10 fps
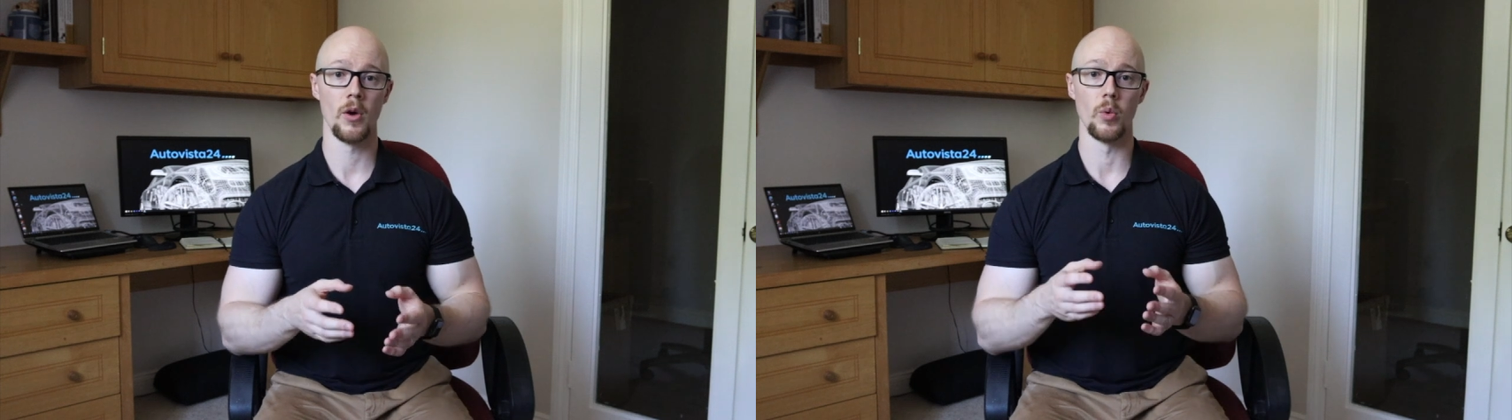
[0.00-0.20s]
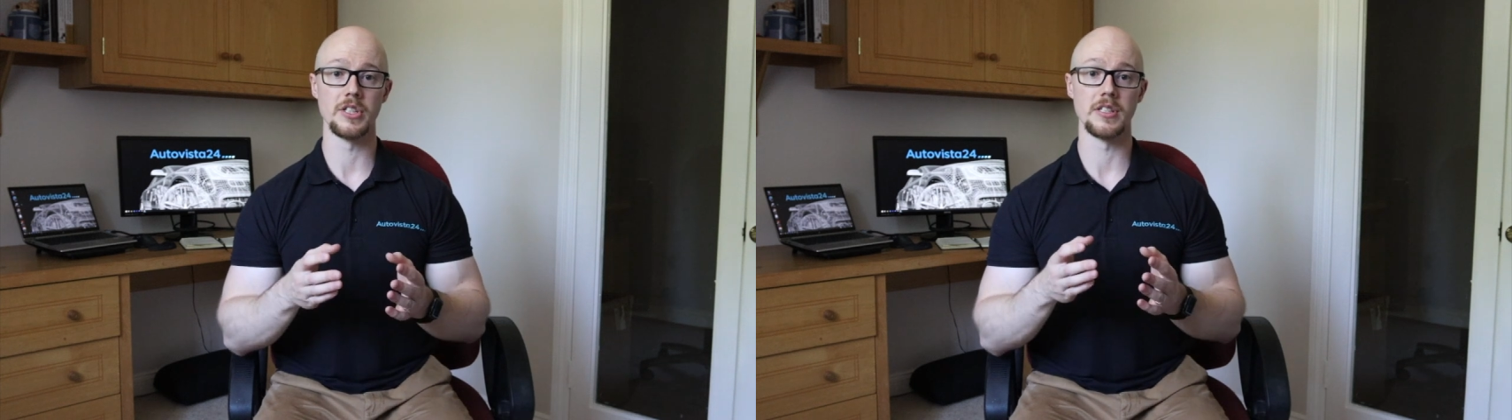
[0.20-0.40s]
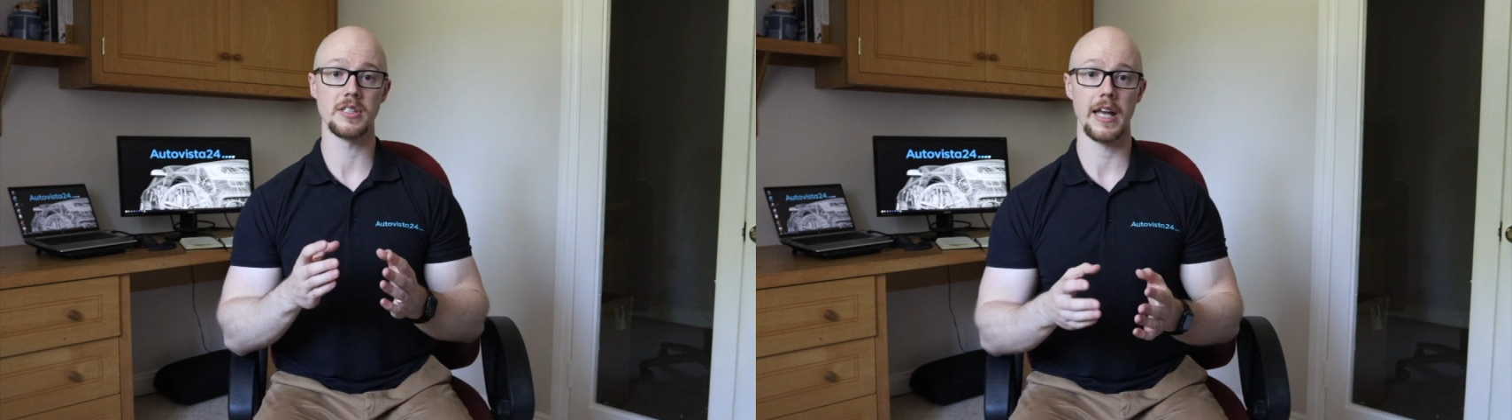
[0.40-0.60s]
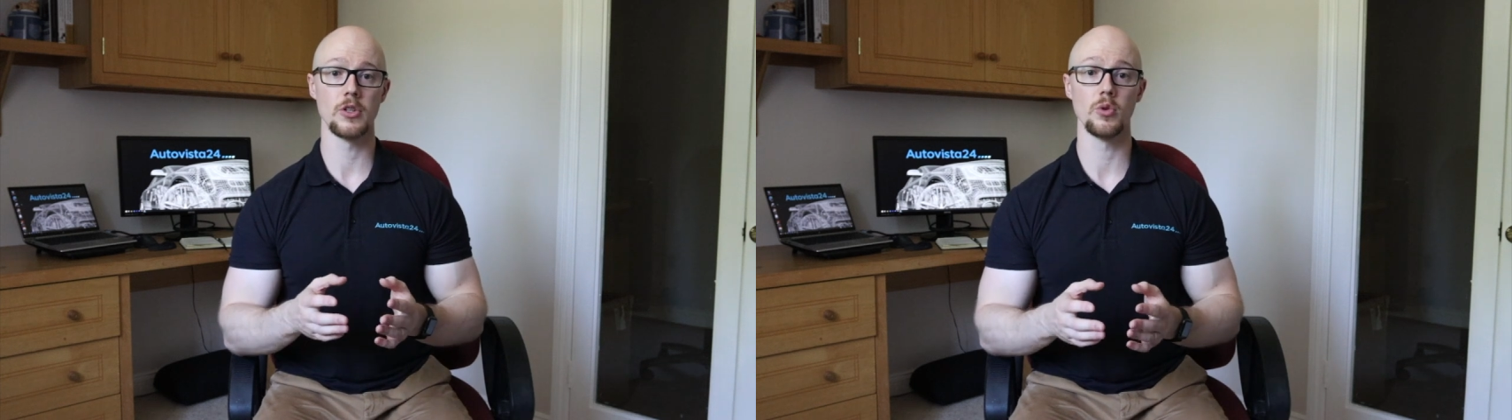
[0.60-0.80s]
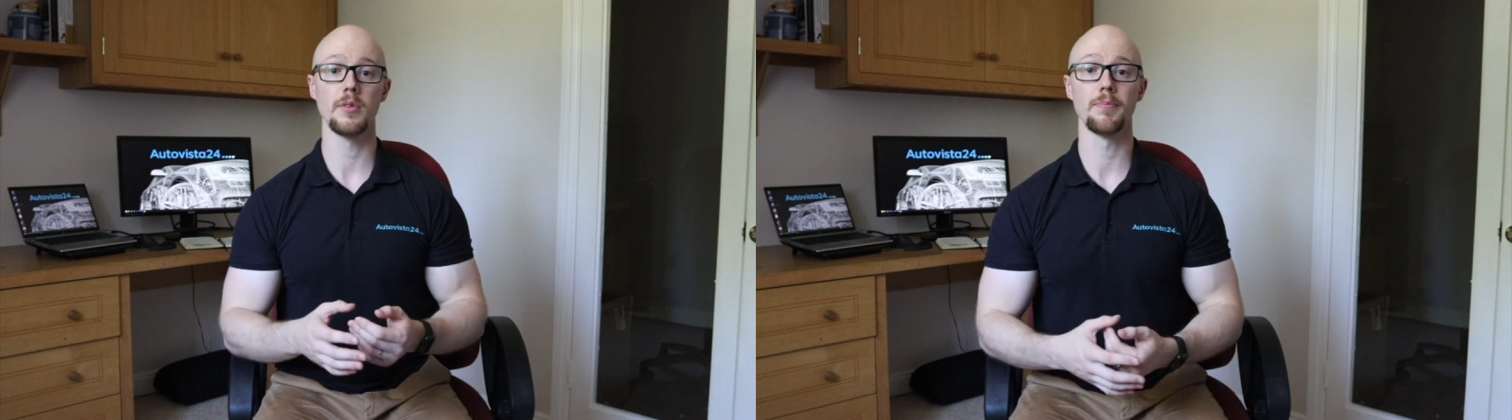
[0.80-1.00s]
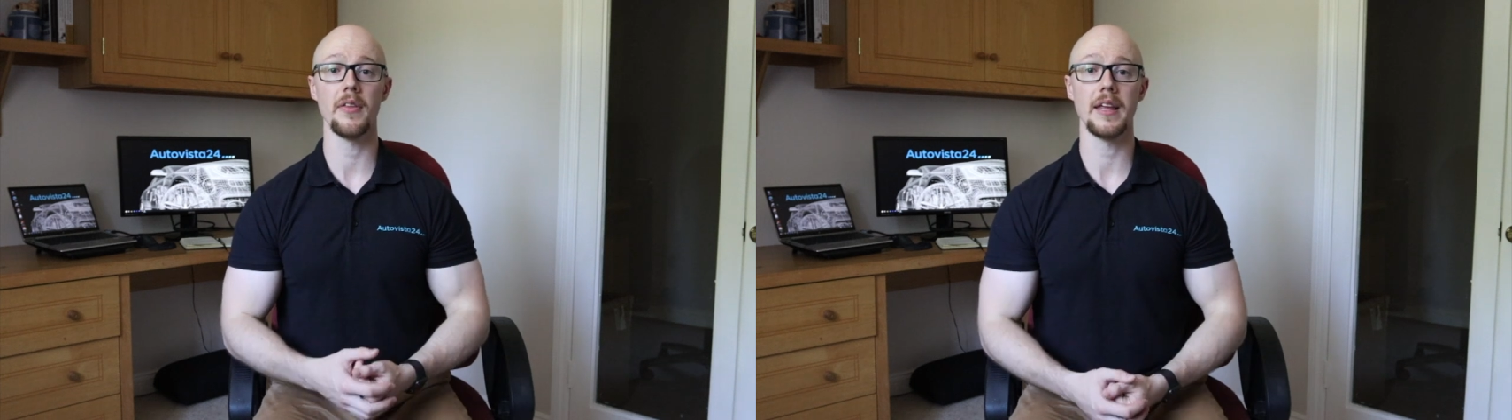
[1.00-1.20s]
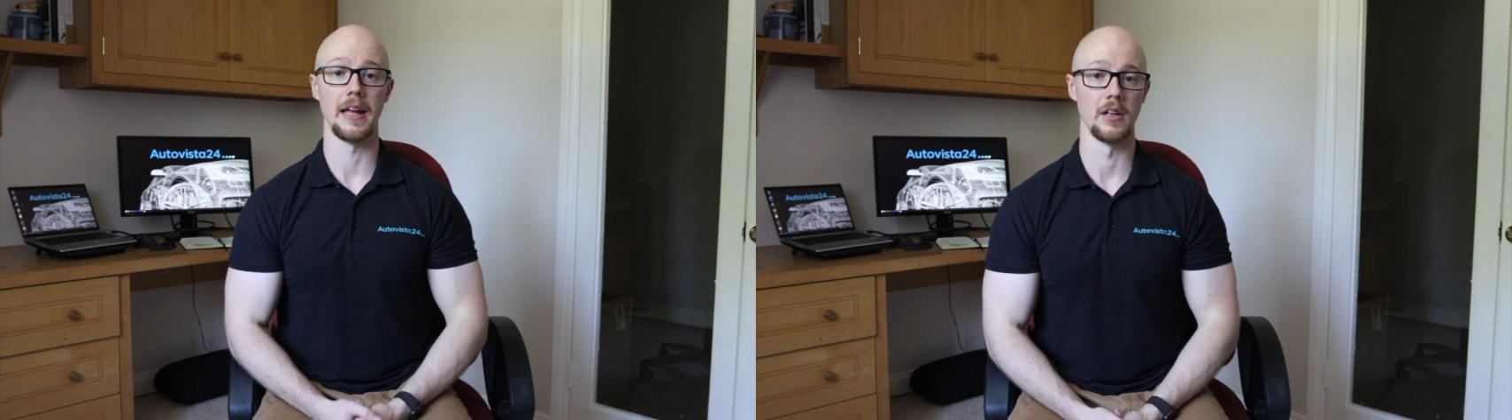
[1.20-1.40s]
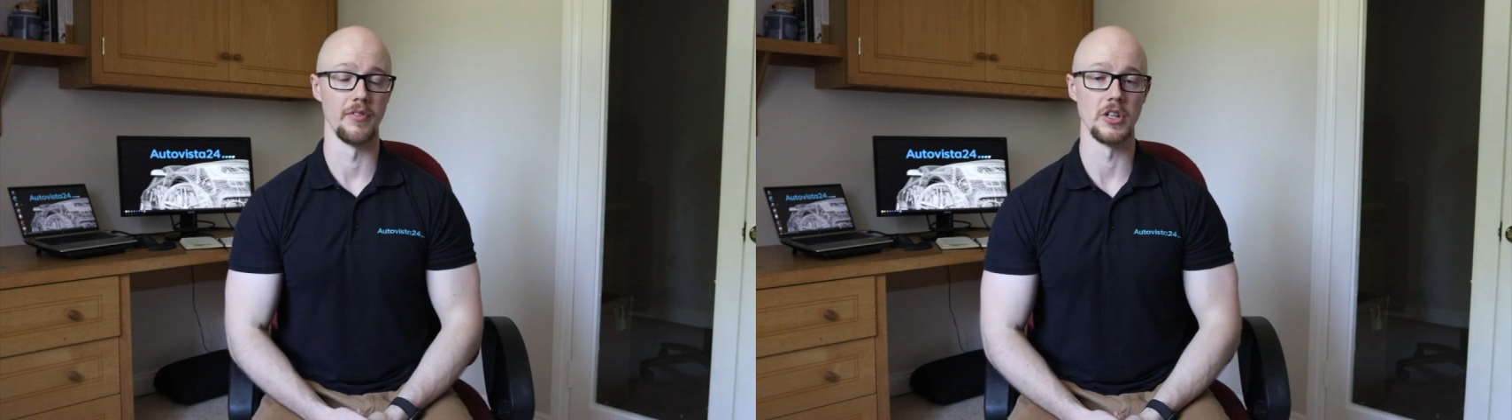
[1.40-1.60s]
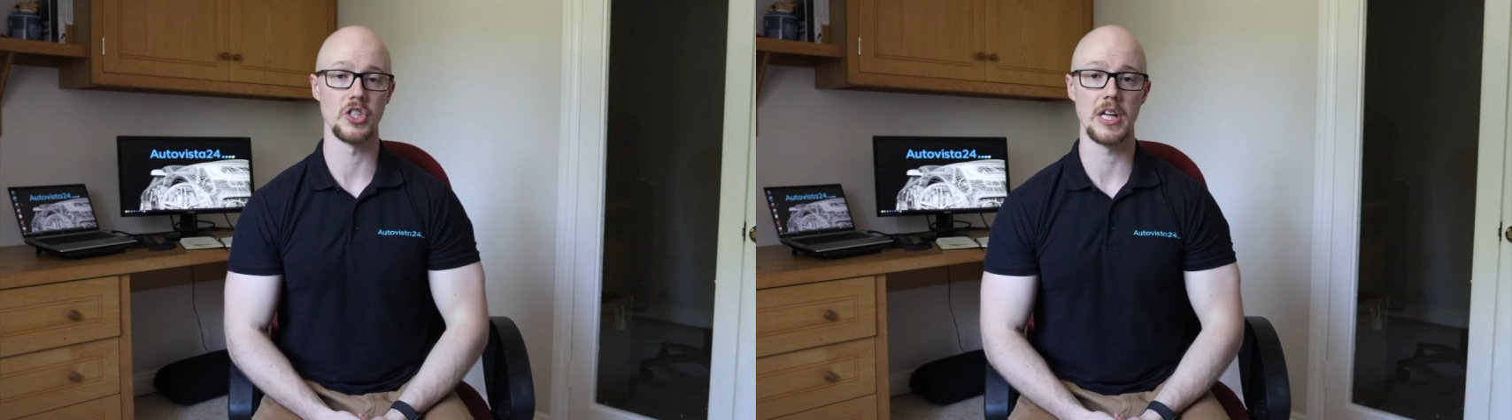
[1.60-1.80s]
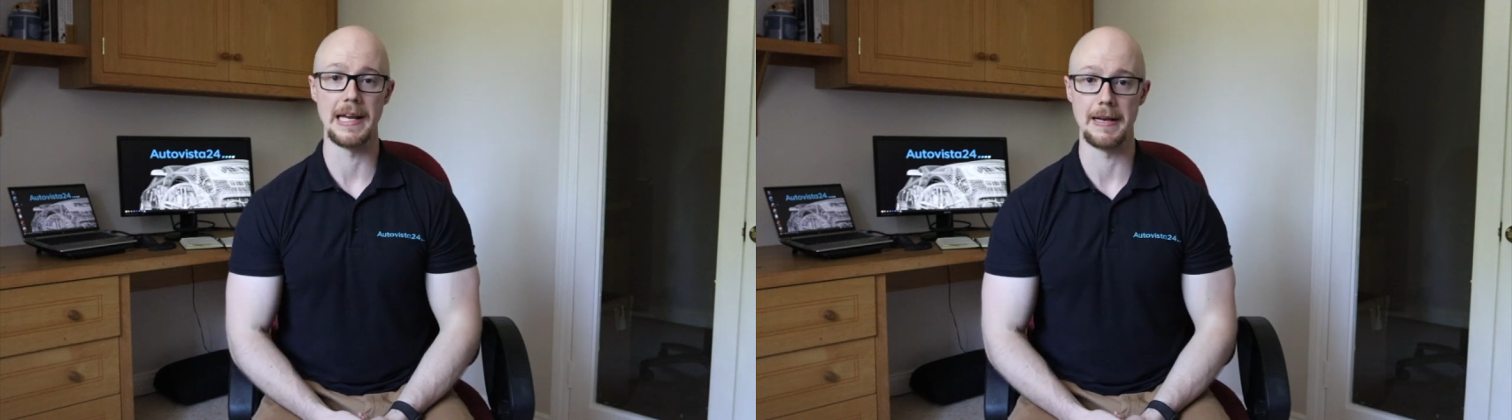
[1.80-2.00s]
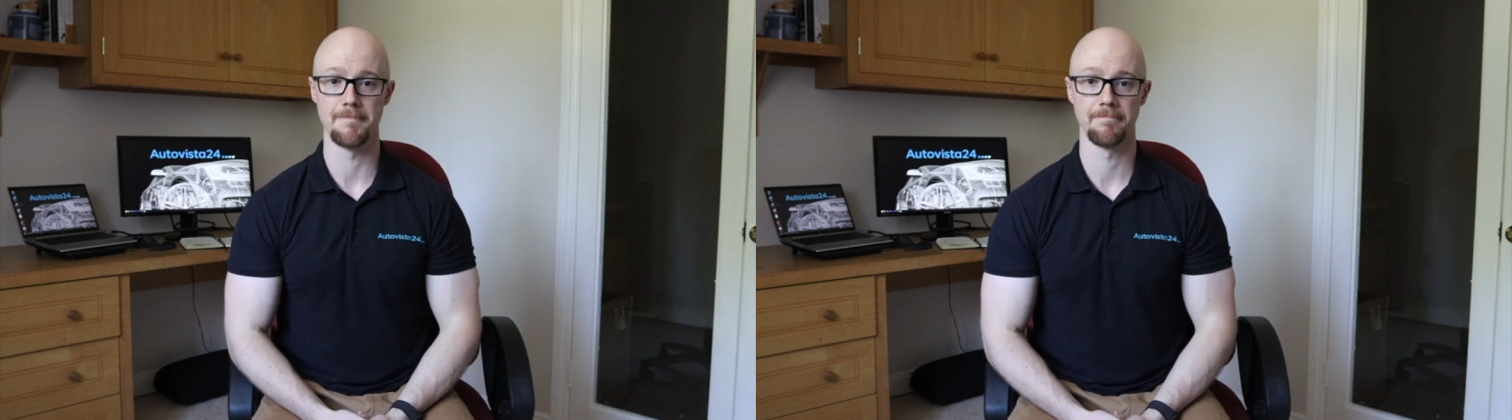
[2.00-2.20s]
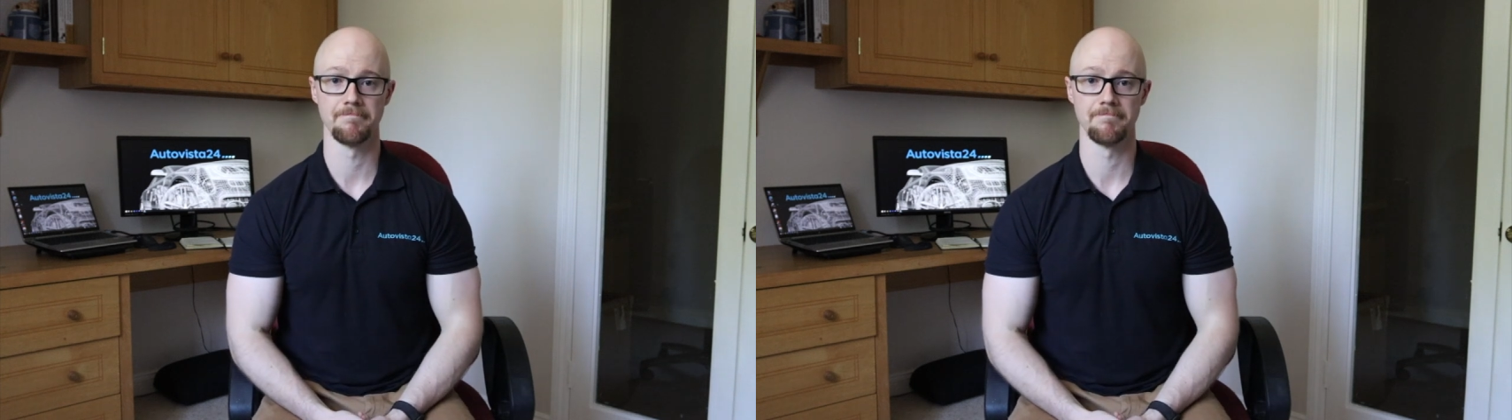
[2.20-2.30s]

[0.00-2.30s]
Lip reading: which is scheduled by the end of this year.